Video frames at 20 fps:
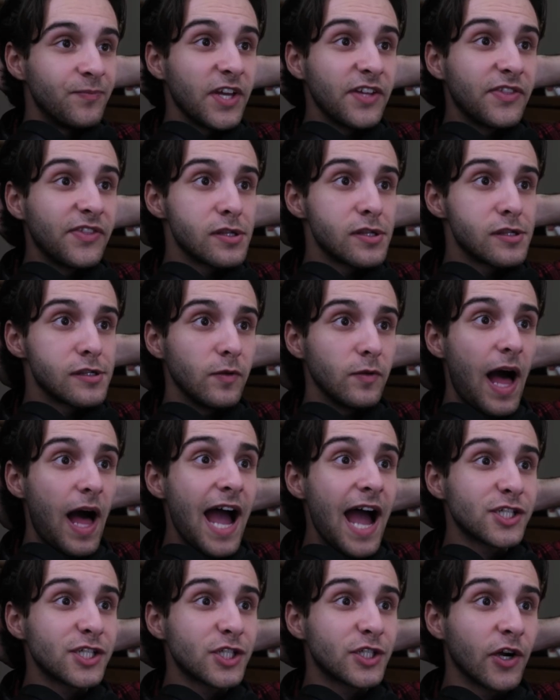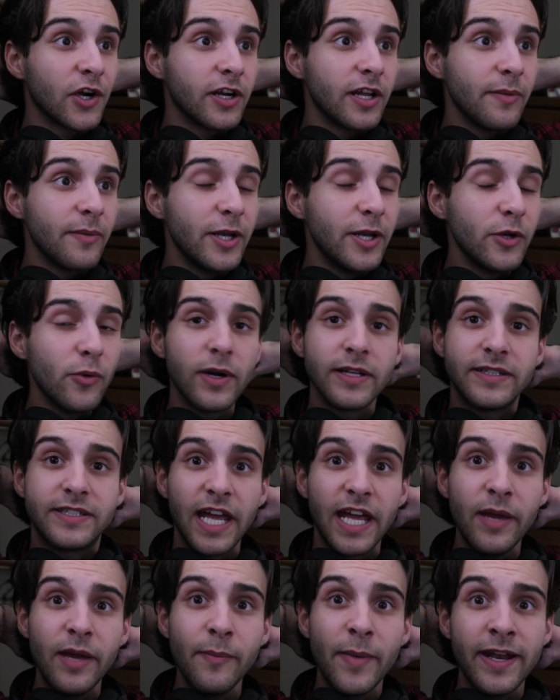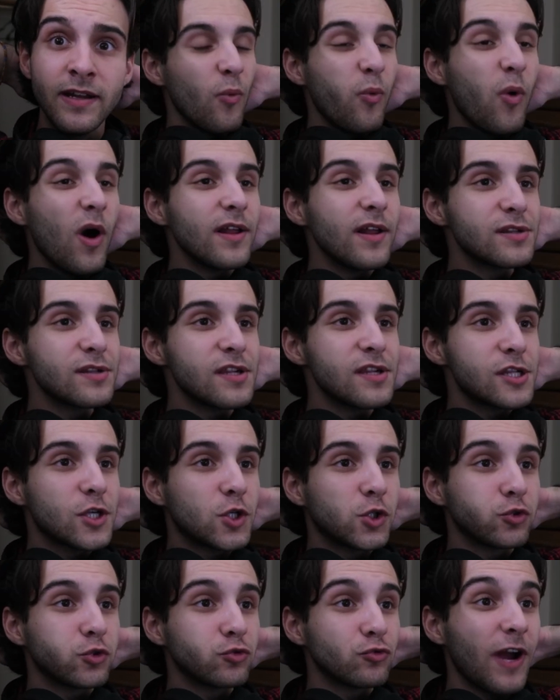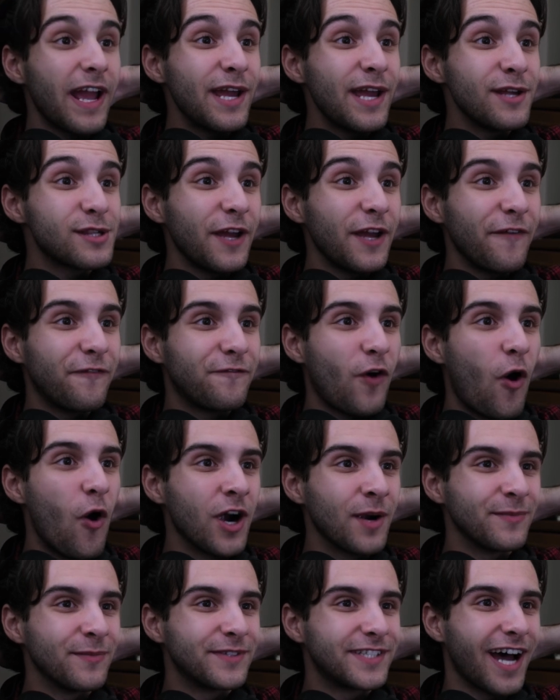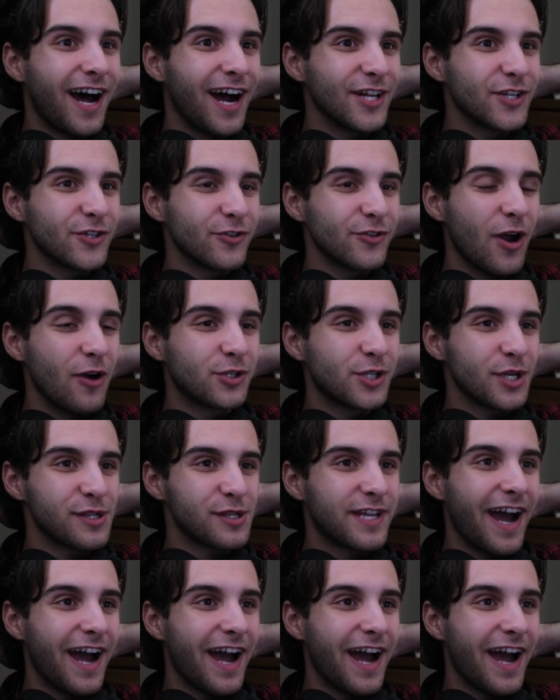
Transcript: Did the slash turn him into a demon? What is this crazy form Tanjiro just